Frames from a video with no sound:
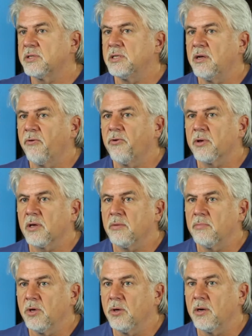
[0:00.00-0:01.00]
to different
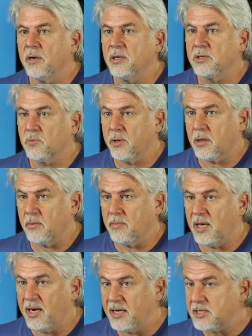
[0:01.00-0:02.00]
communities with them,
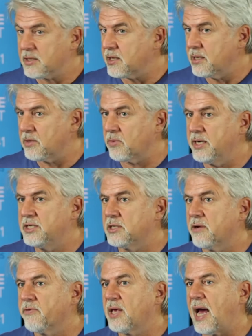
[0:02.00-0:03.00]
initially in the region
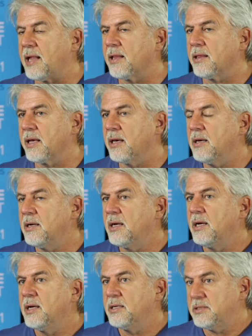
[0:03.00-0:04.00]
of Galilee,
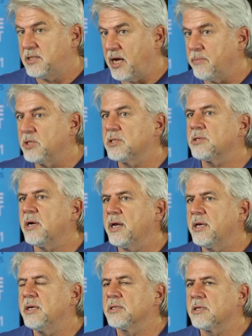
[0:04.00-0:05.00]

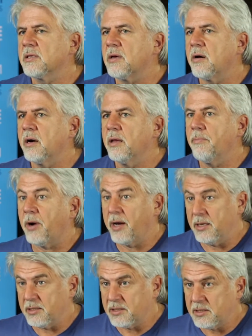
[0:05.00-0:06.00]
demonstrating his authority by
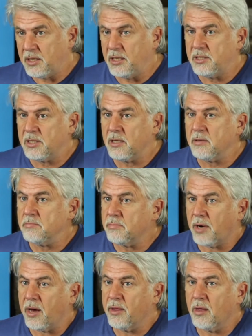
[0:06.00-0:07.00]
his teaching,
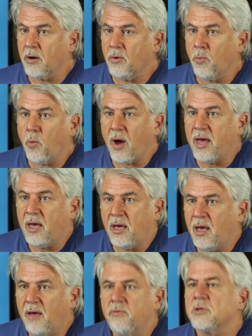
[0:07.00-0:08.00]
by the way
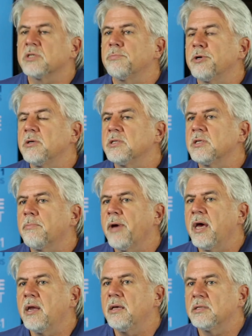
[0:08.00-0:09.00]
evil spirits
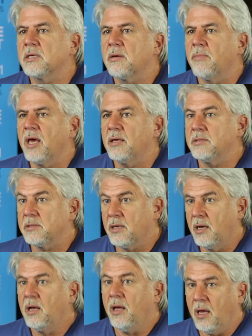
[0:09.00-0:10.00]
obeyed his commands,
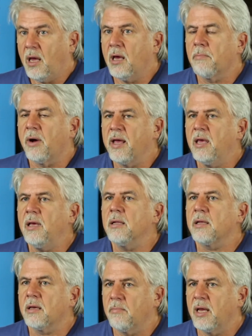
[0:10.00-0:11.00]
and by
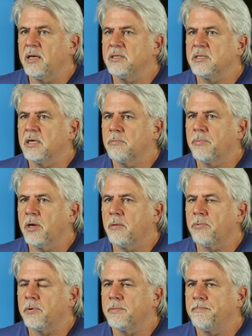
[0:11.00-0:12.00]
healing many sick
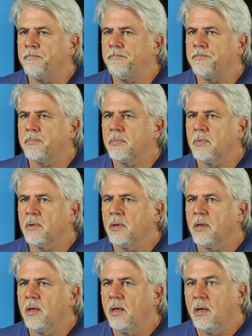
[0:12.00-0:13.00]
people.
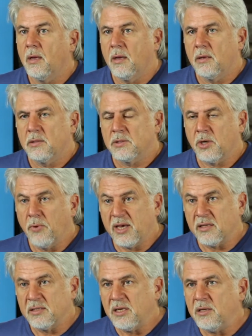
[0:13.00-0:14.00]
So we
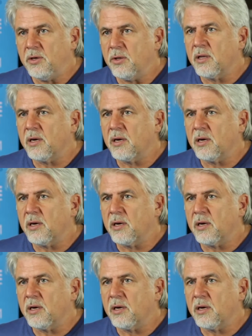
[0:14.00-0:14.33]
continue the